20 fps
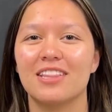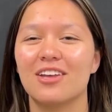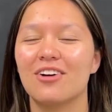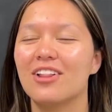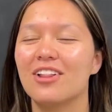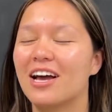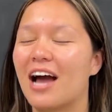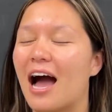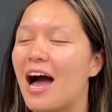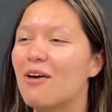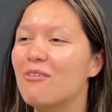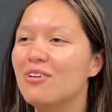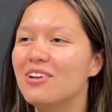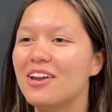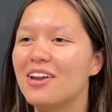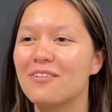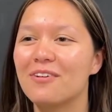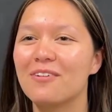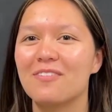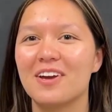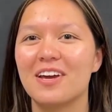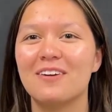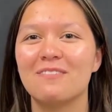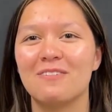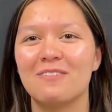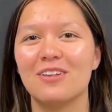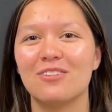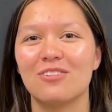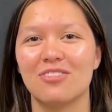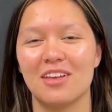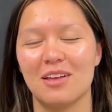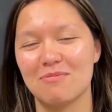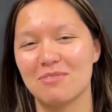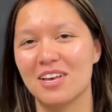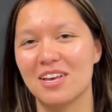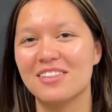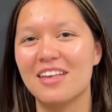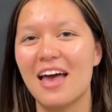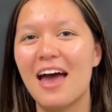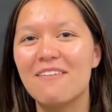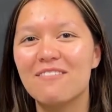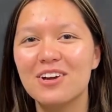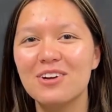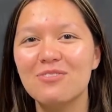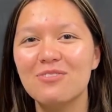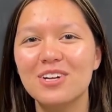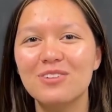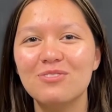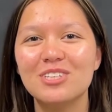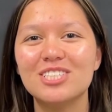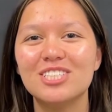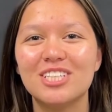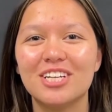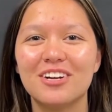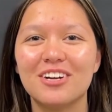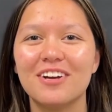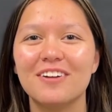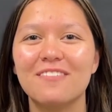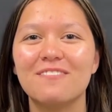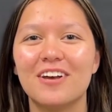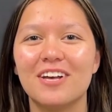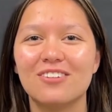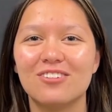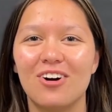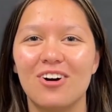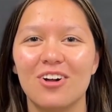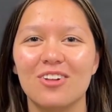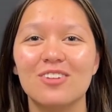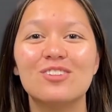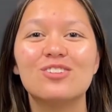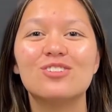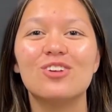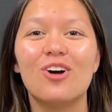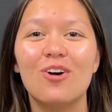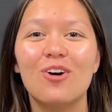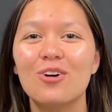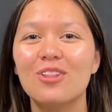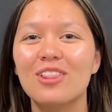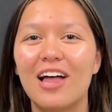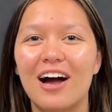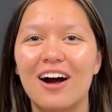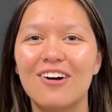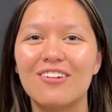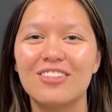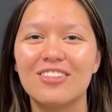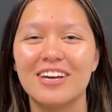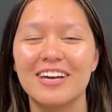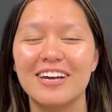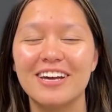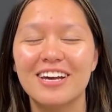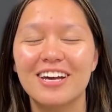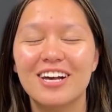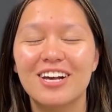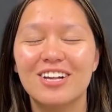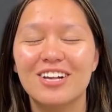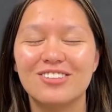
They were like, I will never forget Faisal's names, because everyone was cheering Faisal on so loudly.